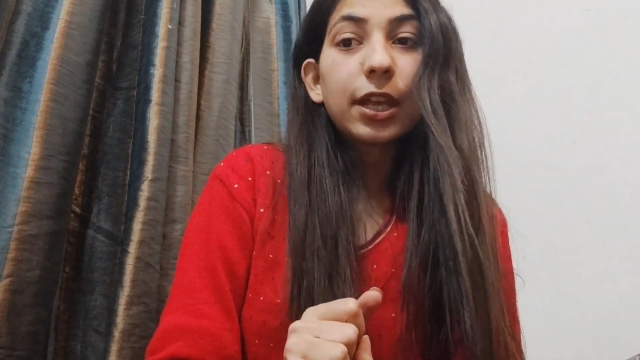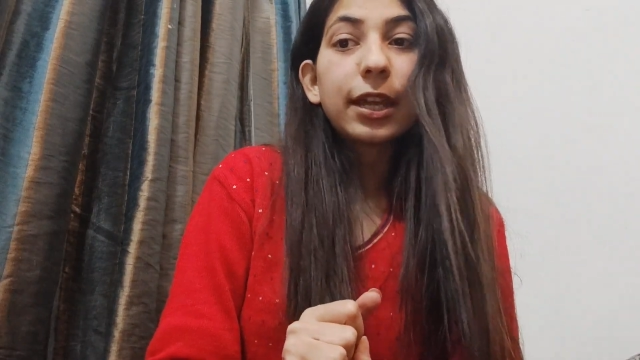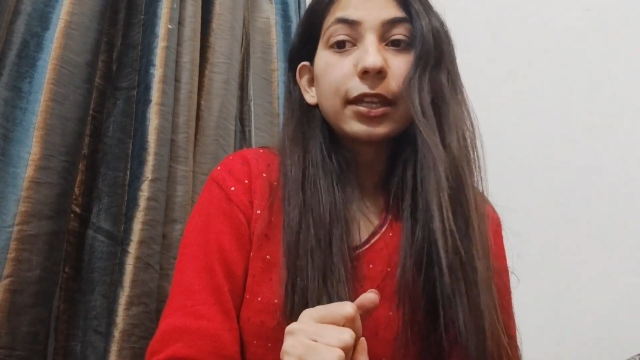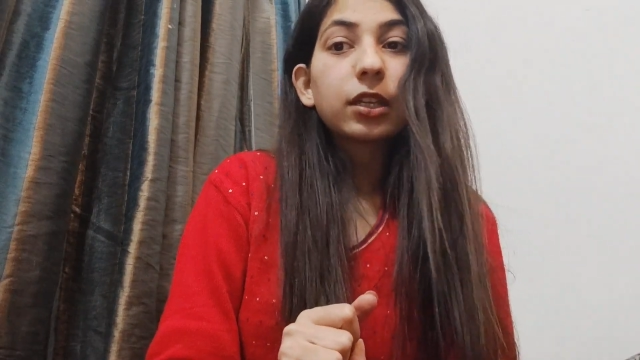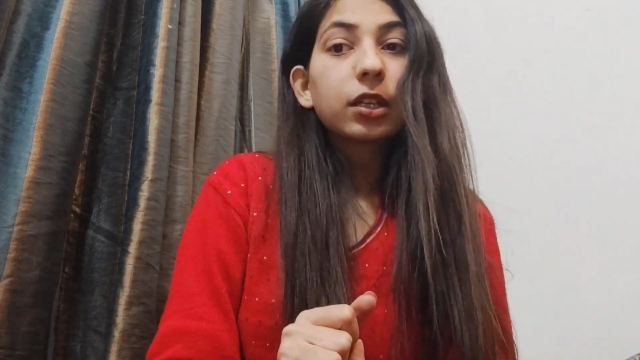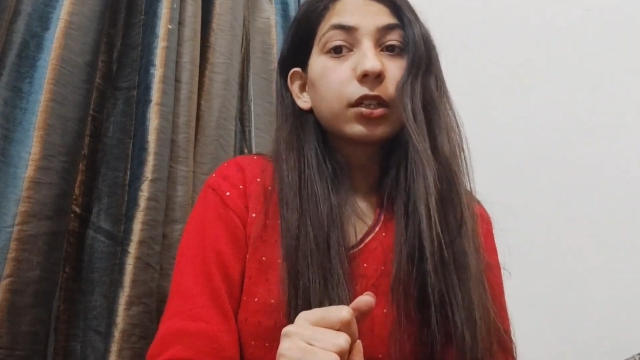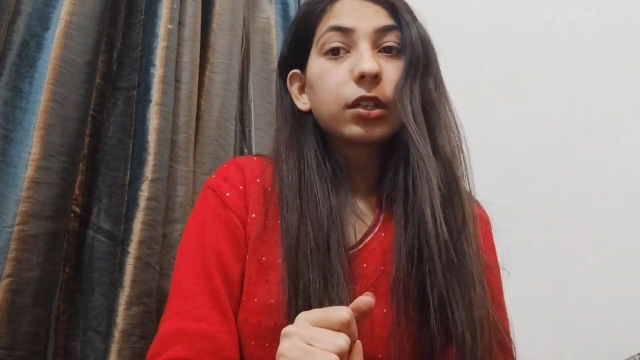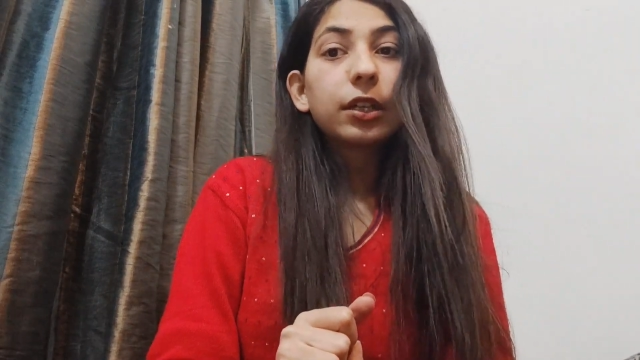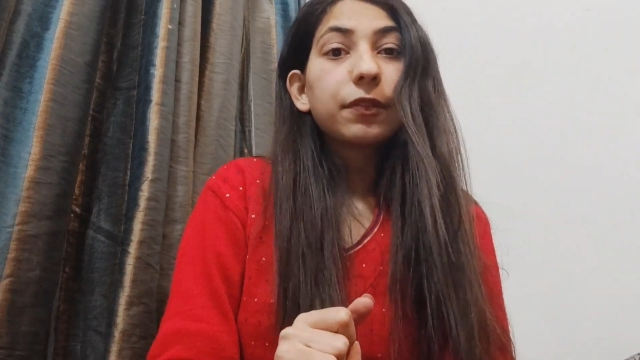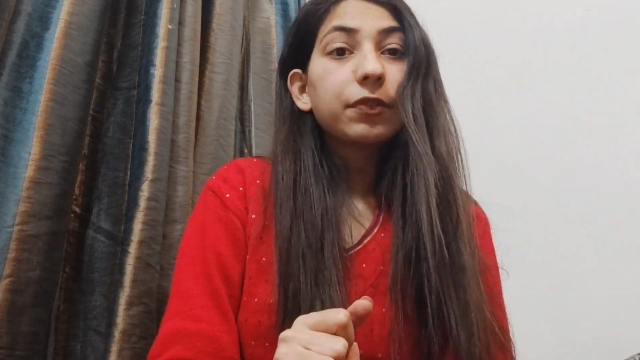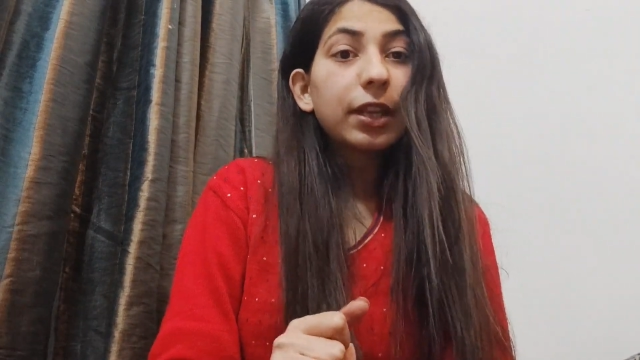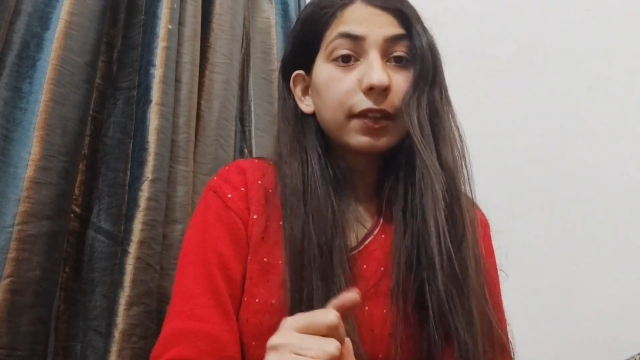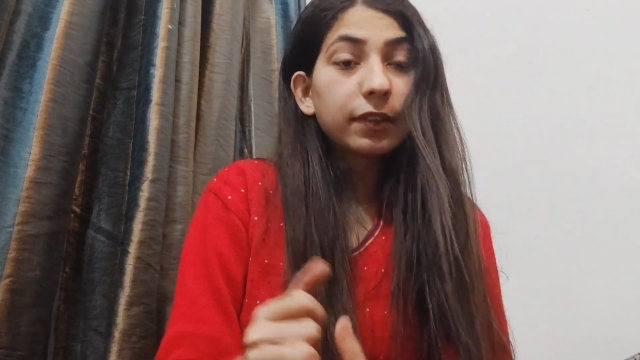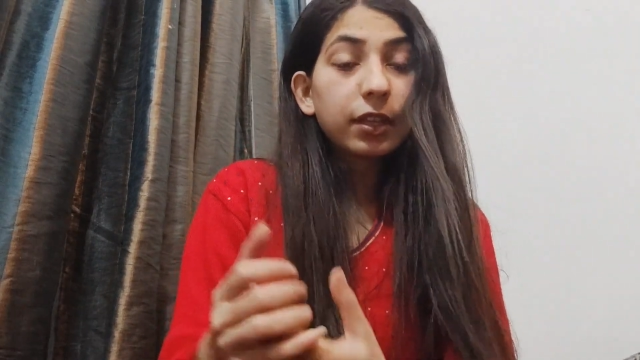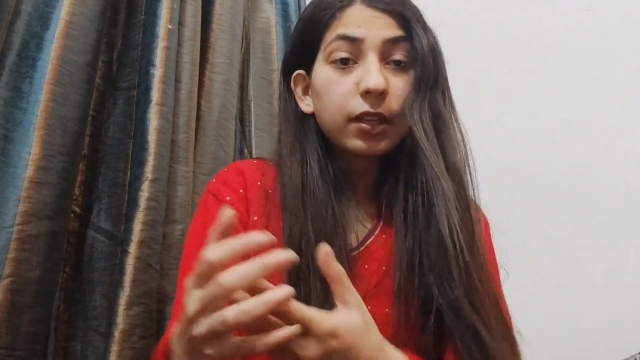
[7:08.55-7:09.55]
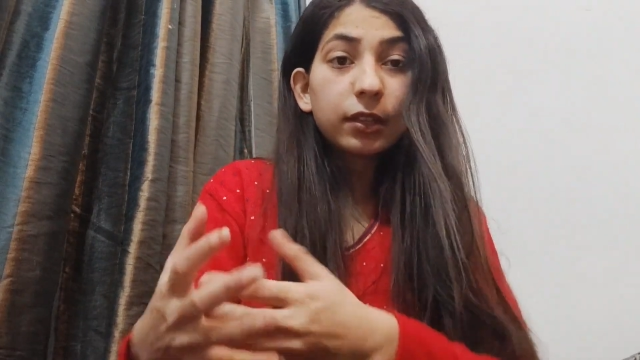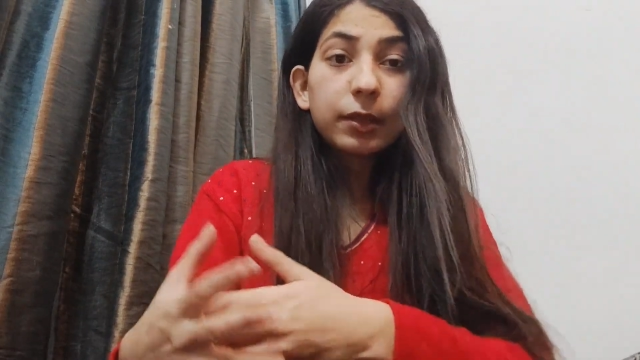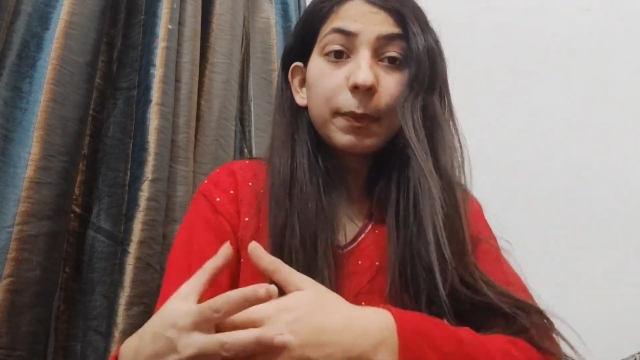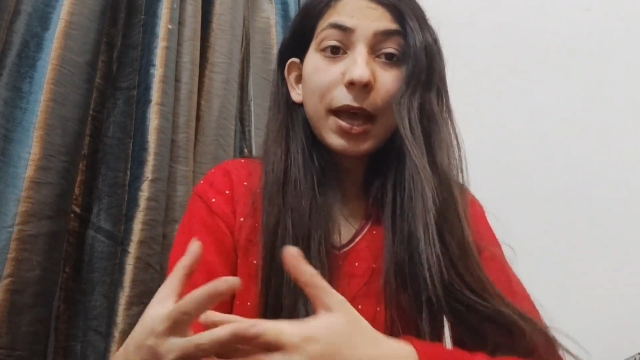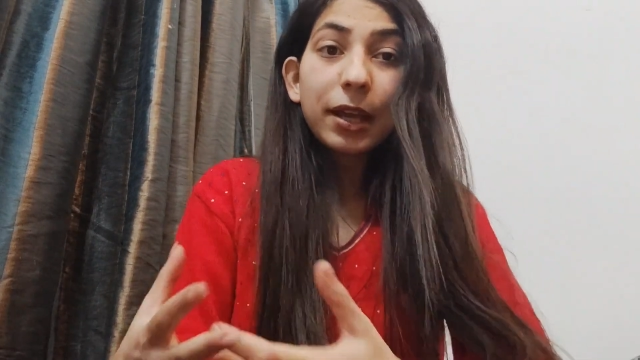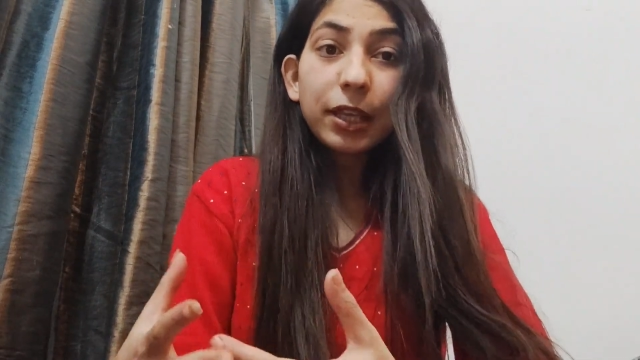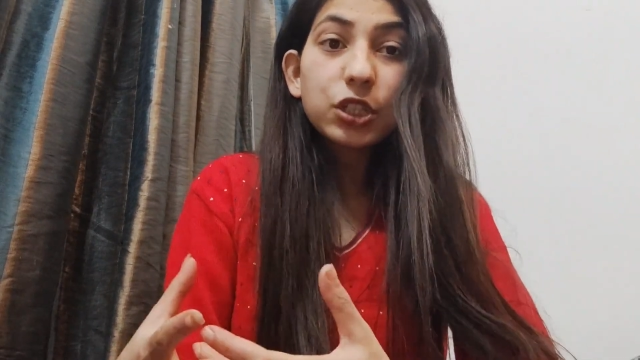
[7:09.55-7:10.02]
Like if there's the
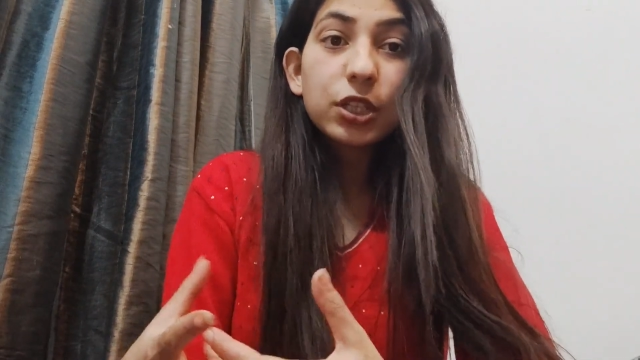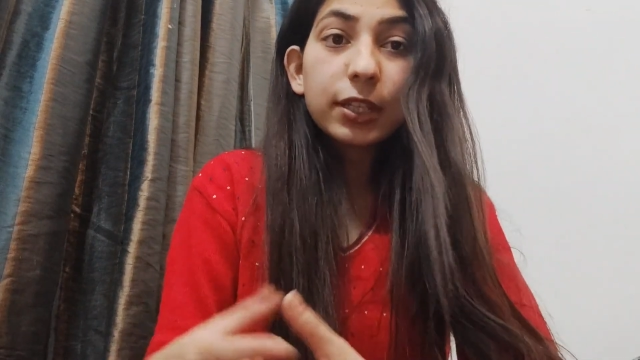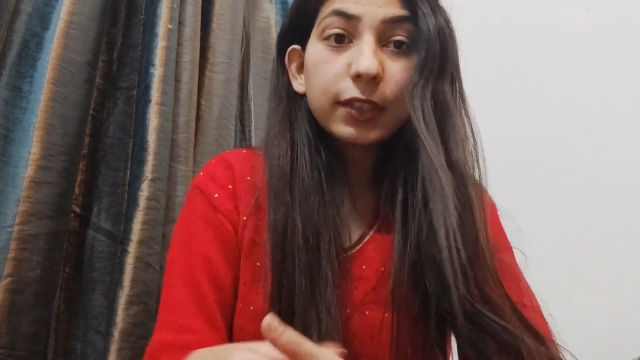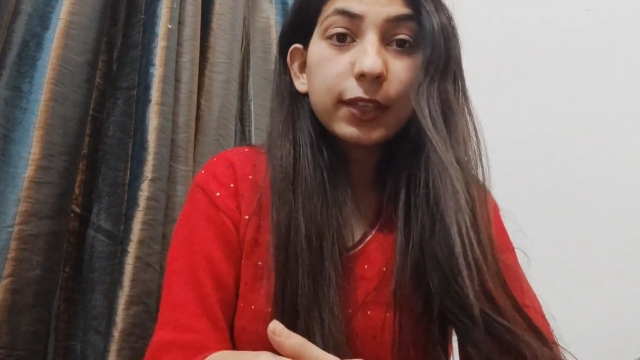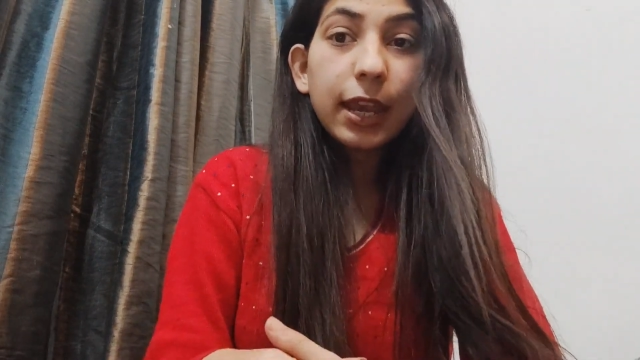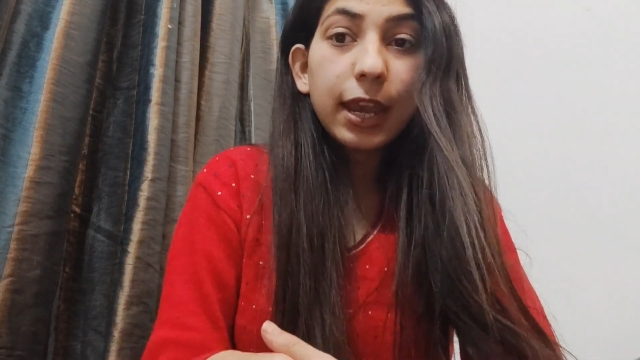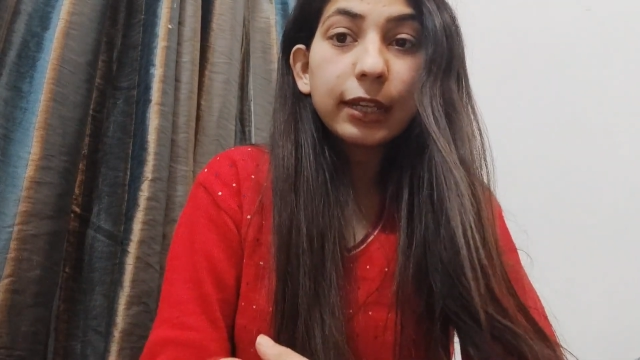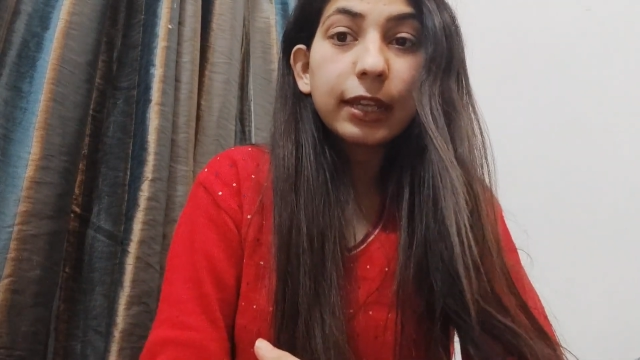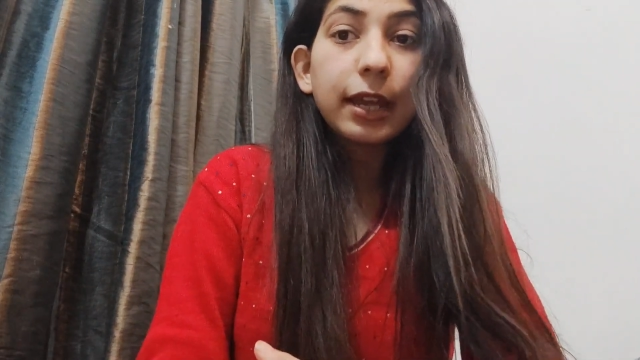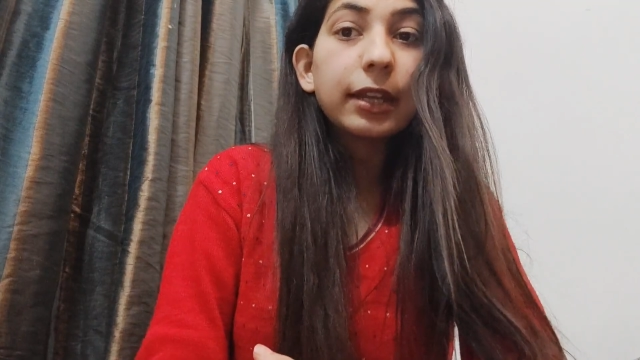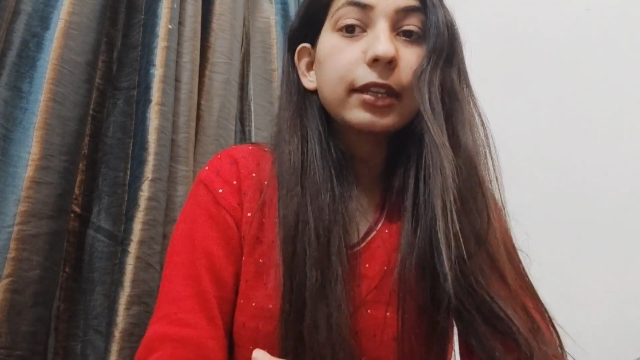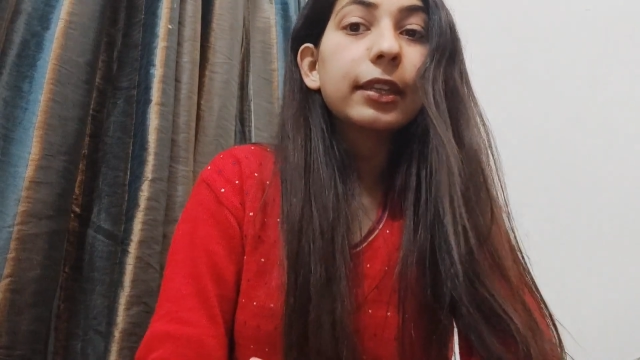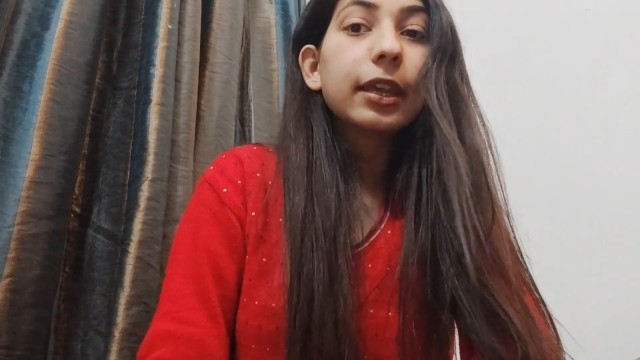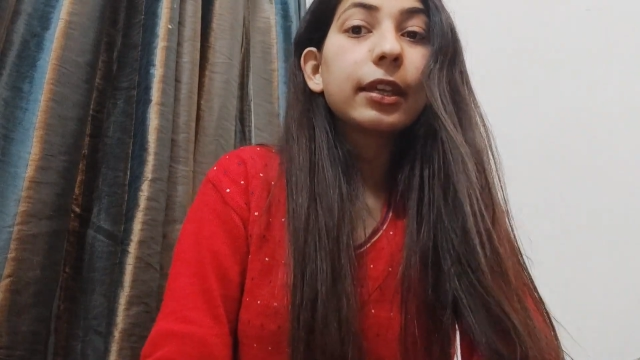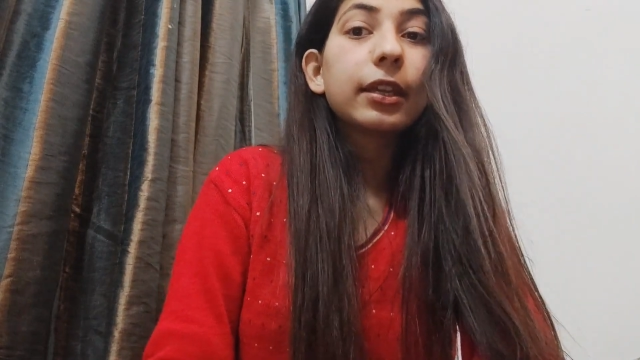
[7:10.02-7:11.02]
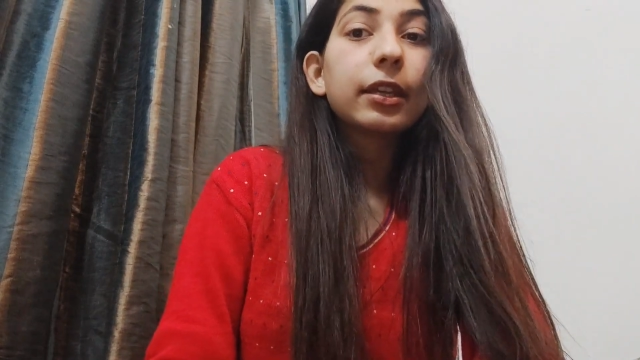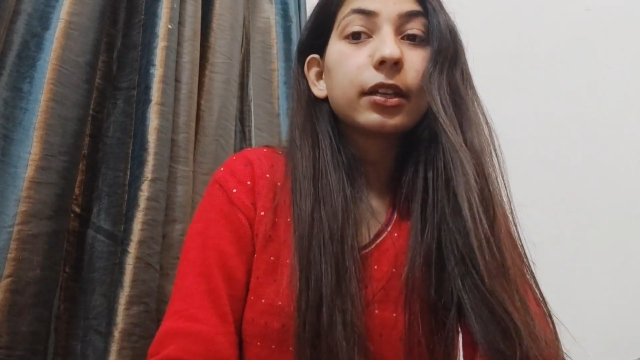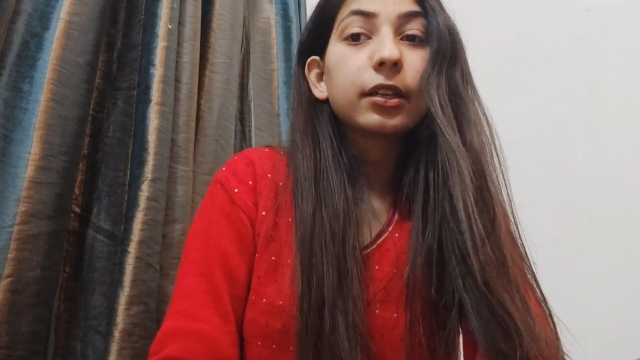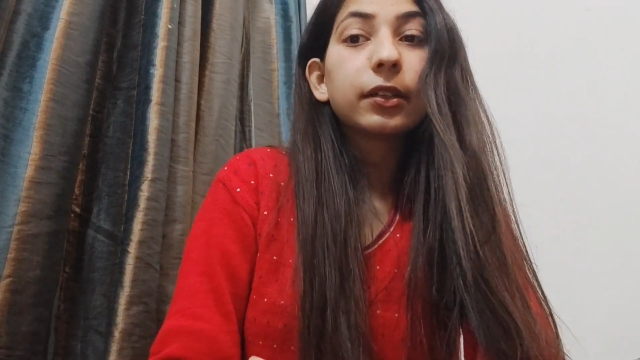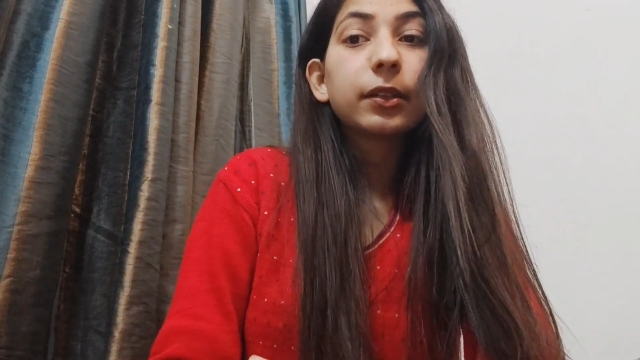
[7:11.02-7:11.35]
packaging is airtight, then